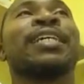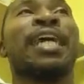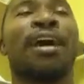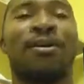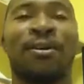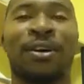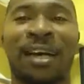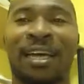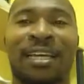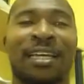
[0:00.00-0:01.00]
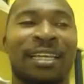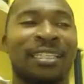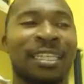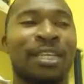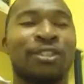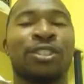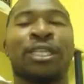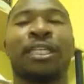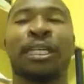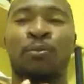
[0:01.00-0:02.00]
Now, uh, it's
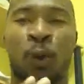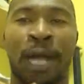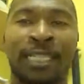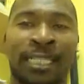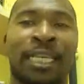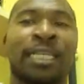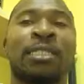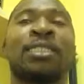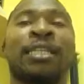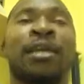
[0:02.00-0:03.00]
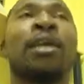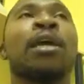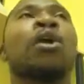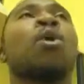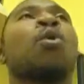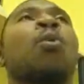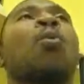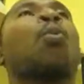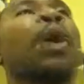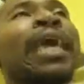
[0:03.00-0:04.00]
interesting that wise kings
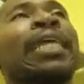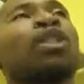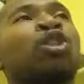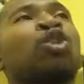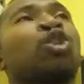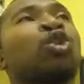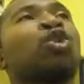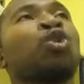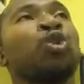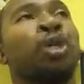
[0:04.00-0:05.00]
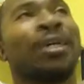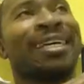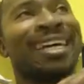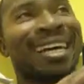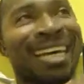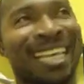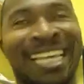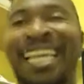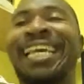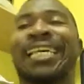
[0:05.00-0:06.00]
went to a
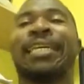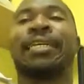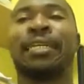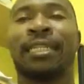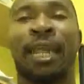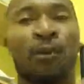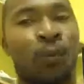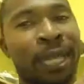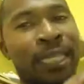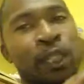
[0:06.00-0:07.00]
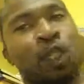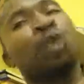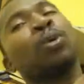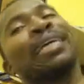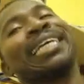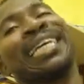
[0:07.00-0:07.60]
king they went to a